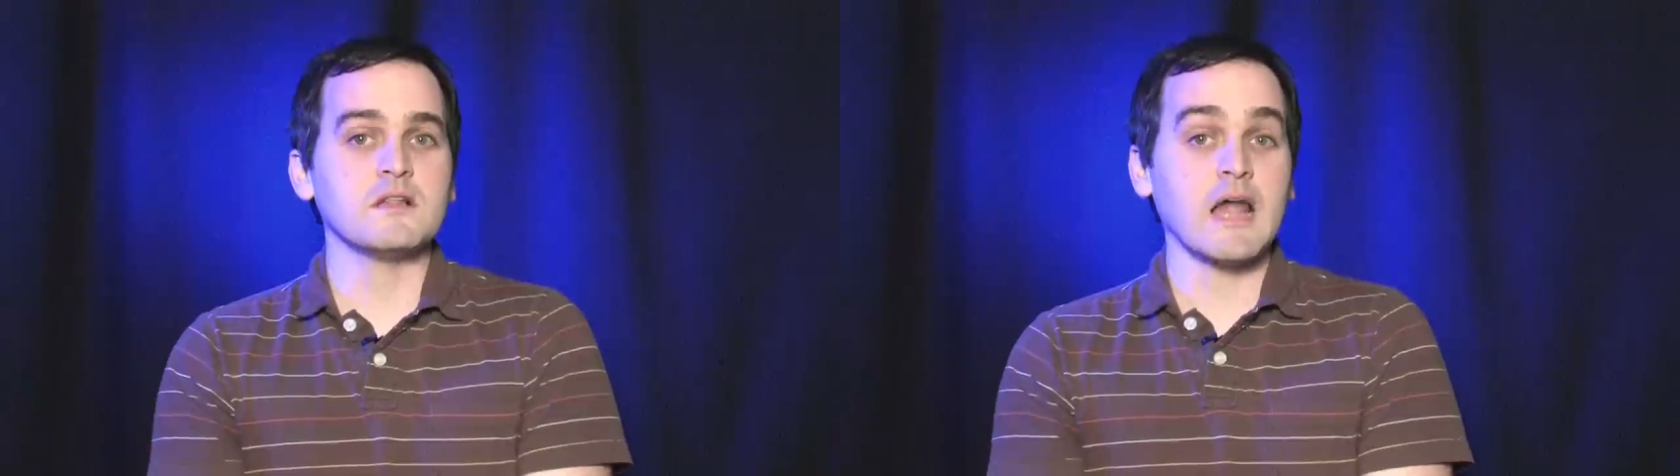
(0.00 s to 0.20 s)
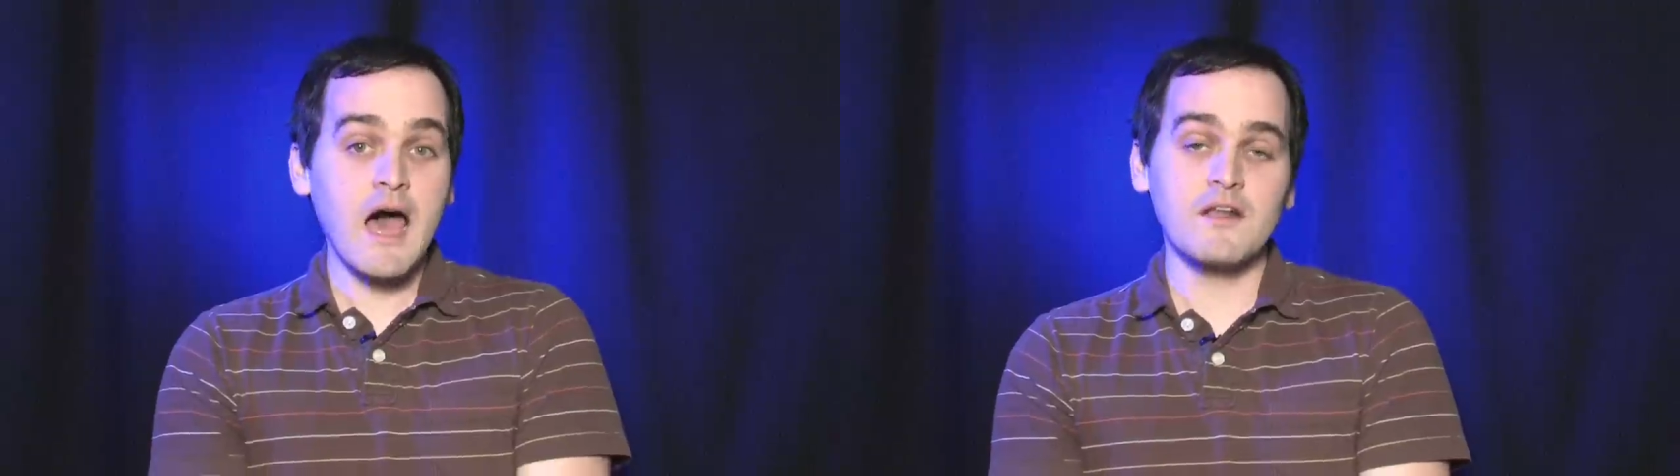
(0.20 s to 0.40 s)

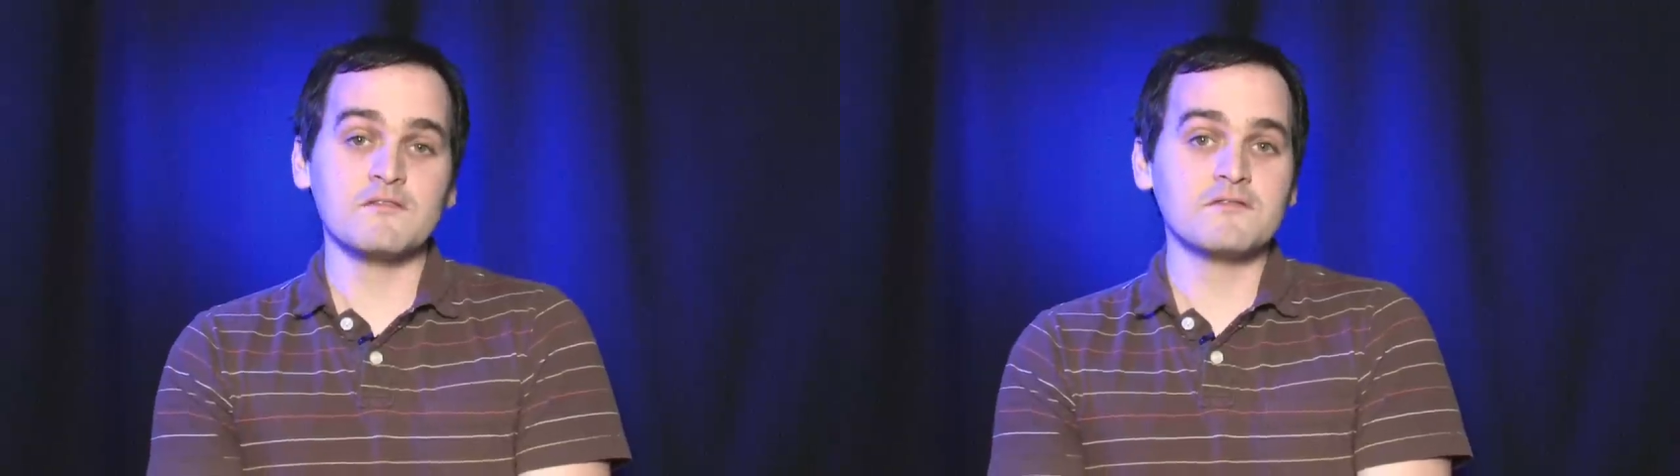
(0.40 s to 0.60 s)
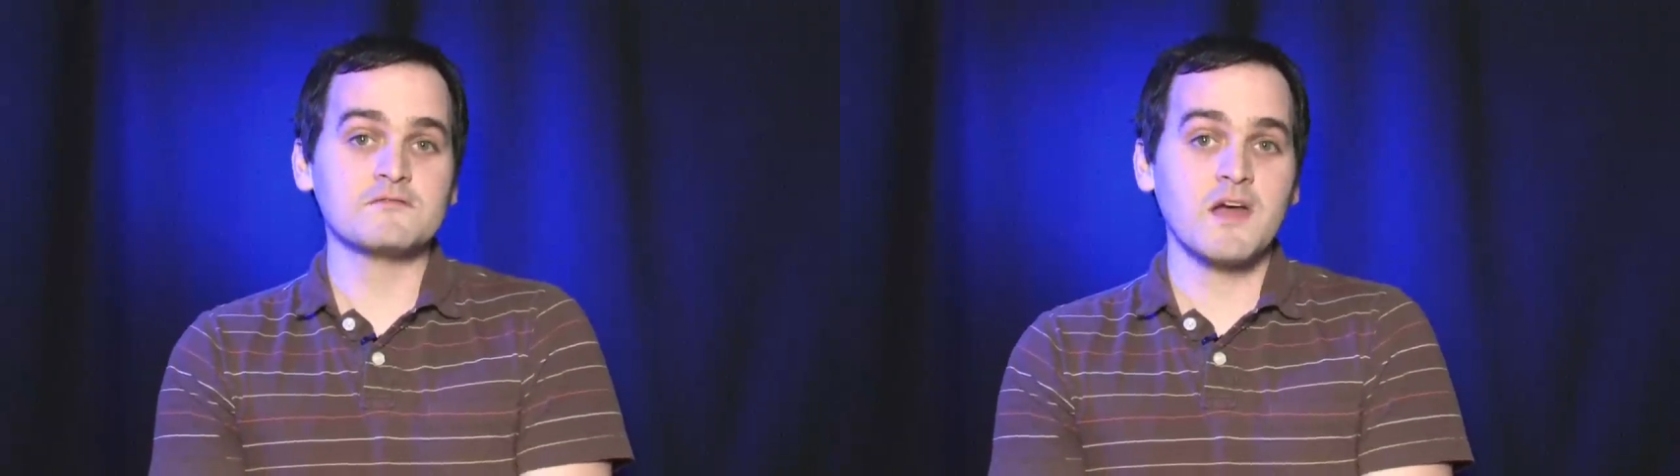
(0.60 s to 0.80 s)
a lot
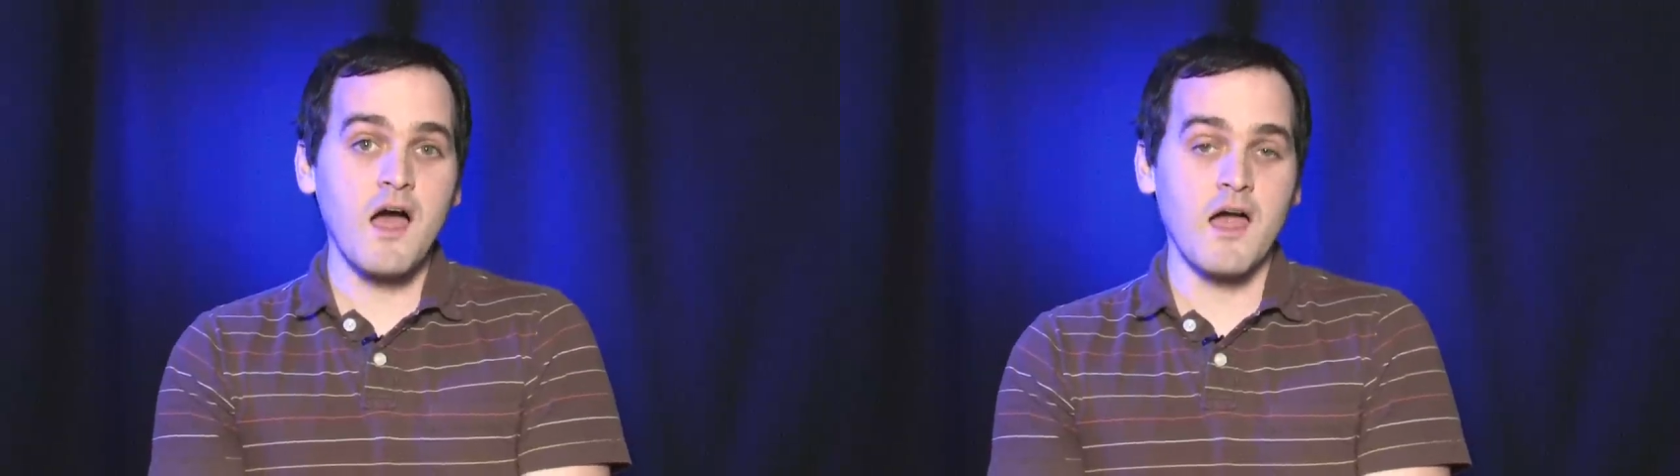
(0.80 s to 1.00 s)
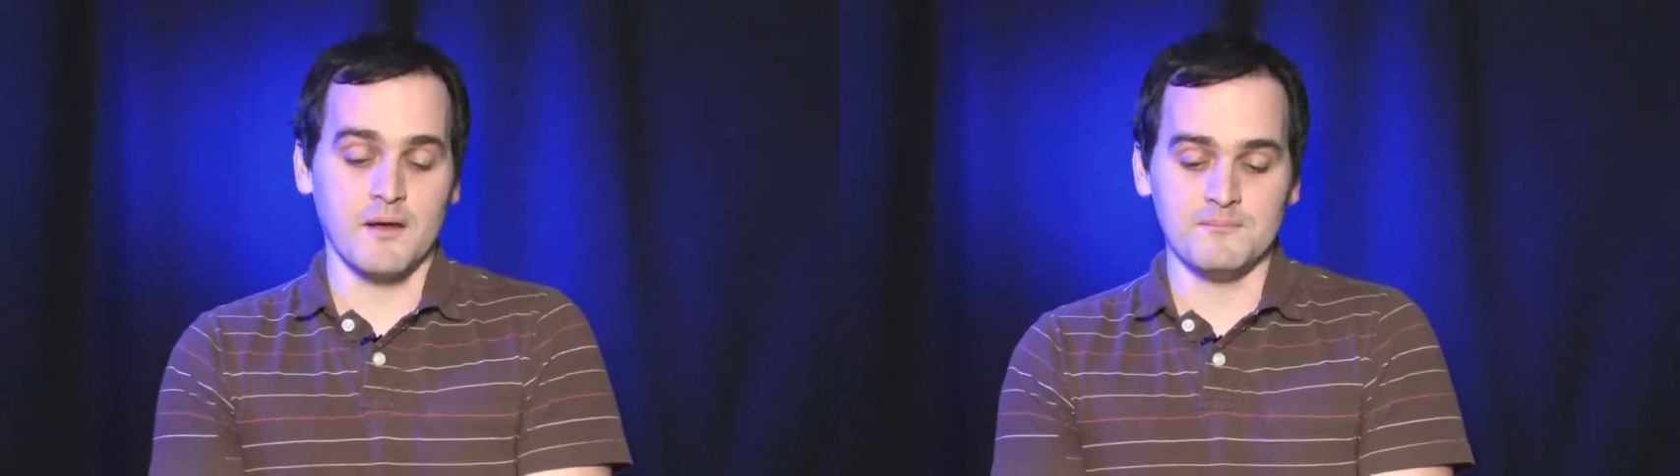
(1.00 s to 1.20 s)
of
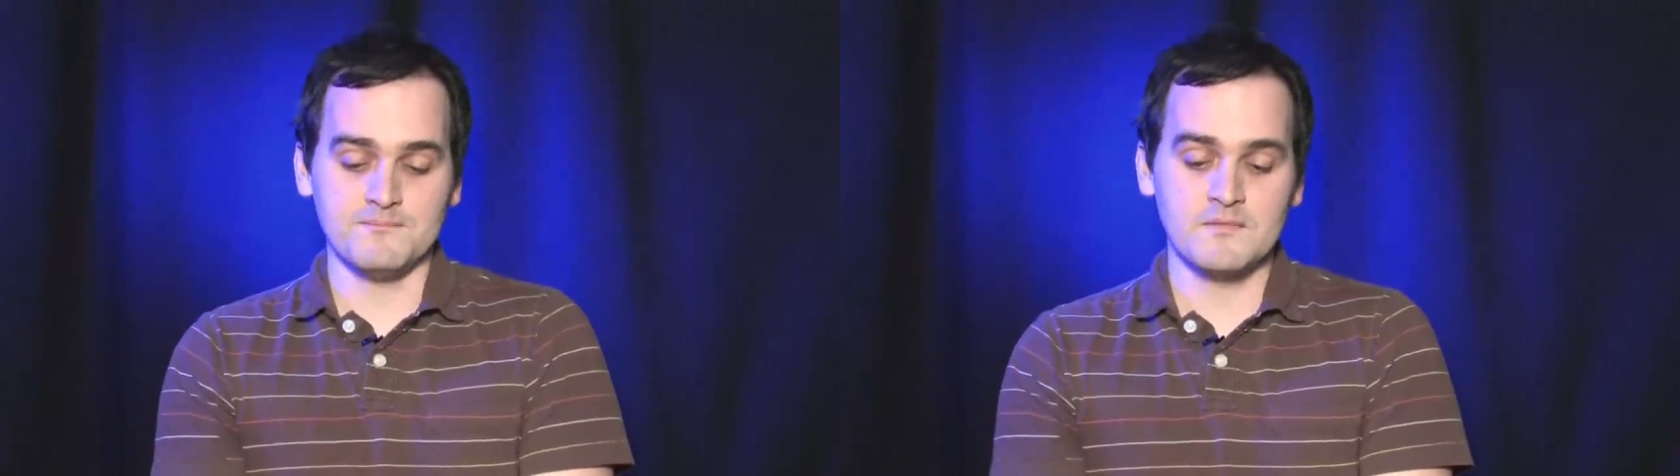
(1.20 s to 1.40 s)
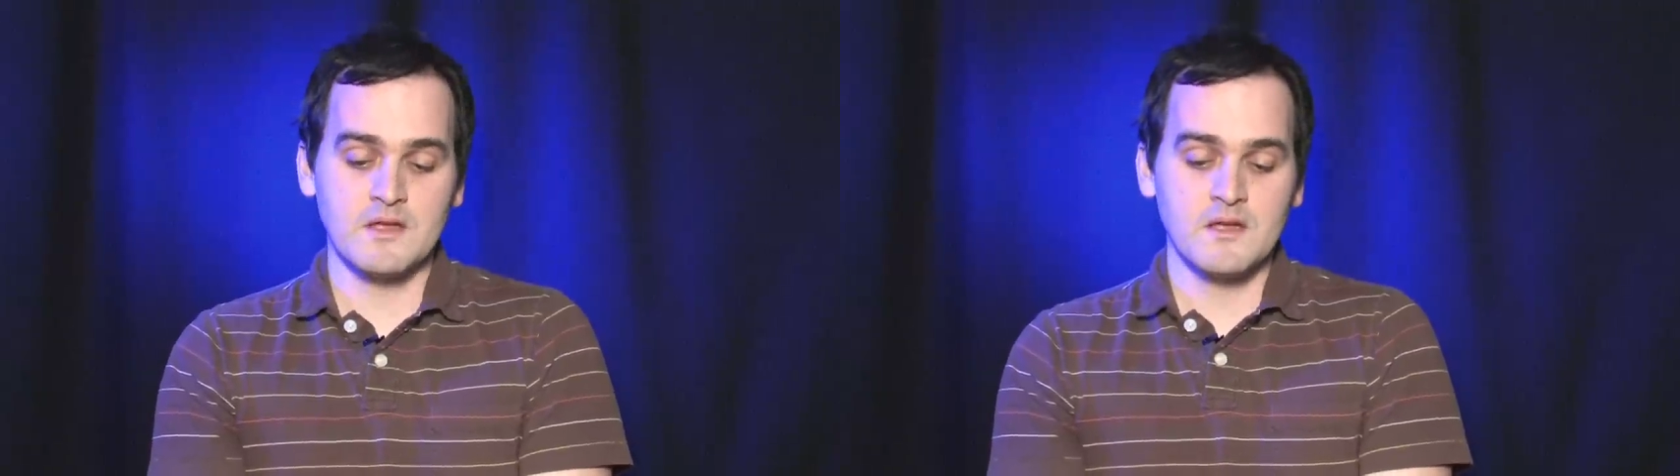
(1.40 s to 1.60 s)
time.